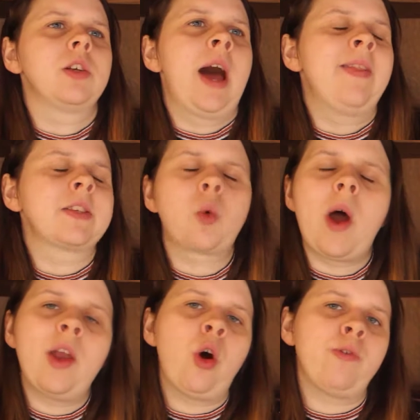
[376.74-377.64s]
And there's
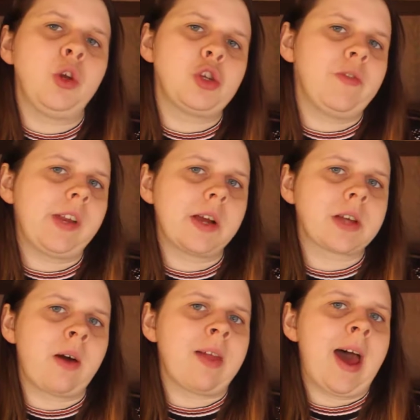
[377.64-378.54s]
quite a lot of YouTube videos
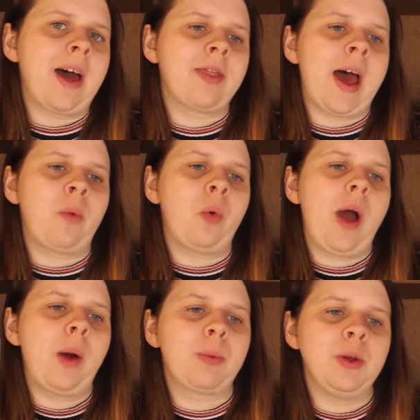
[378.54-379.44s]
out there that will
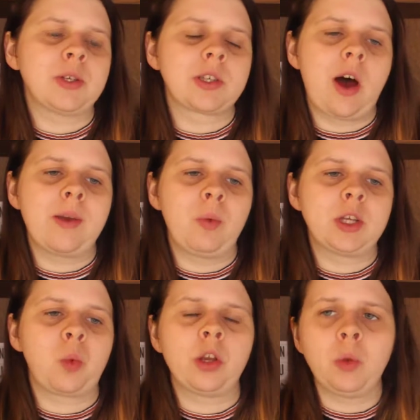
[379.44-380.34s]
help you decide
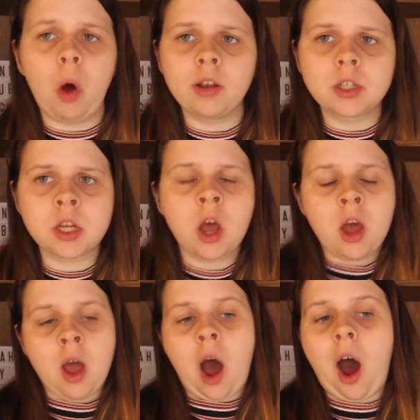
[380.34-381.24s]
which one you want.
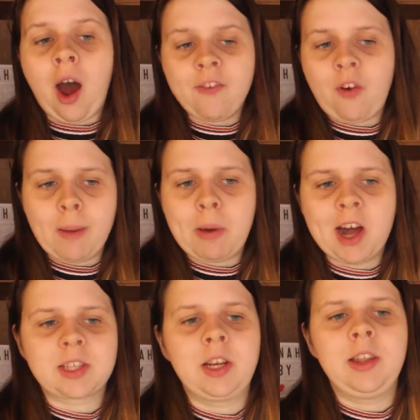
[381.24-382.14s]
I find
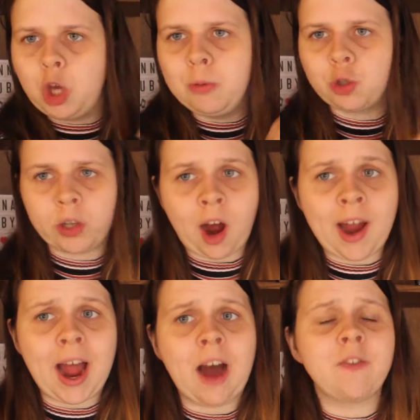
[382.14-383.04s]
personally Cube Street I
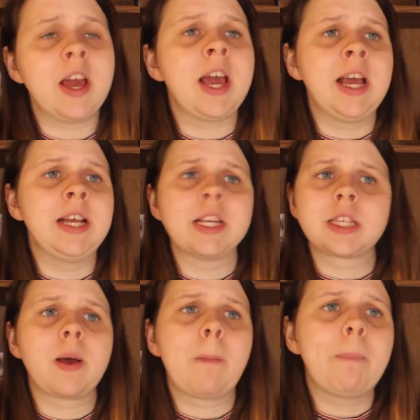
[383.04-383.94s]
have
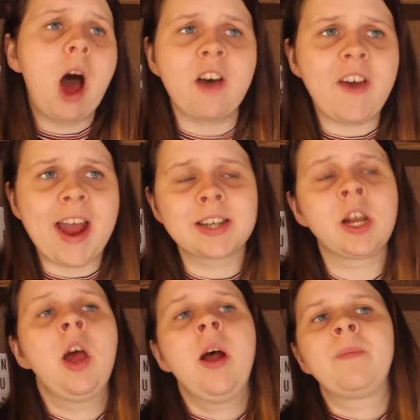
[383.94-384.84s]
is perfect.
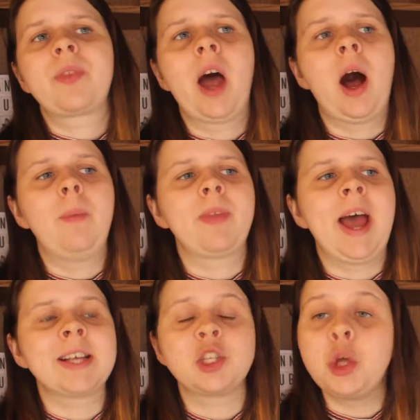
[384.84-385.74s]
It
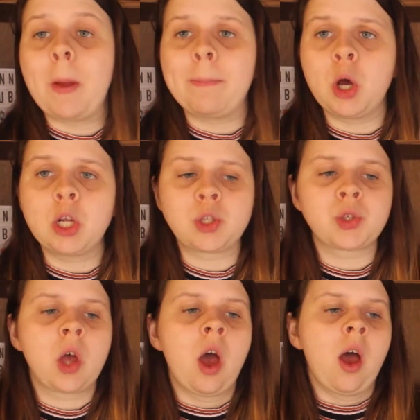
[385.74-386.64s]
has 2
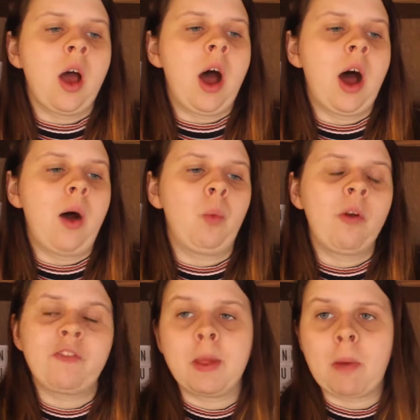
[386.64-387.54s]
inputs,
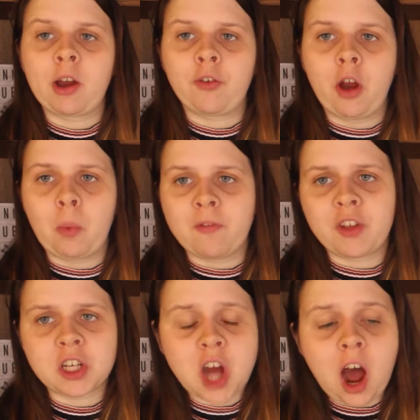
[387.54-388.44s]
one for the microphone and one
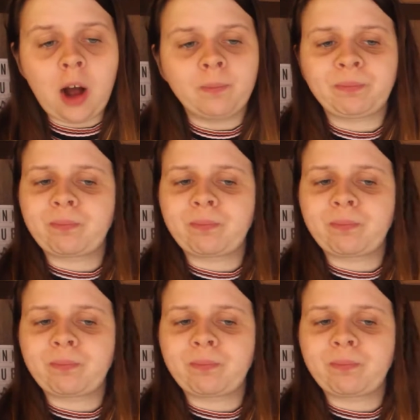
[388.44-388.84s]
for the guitar.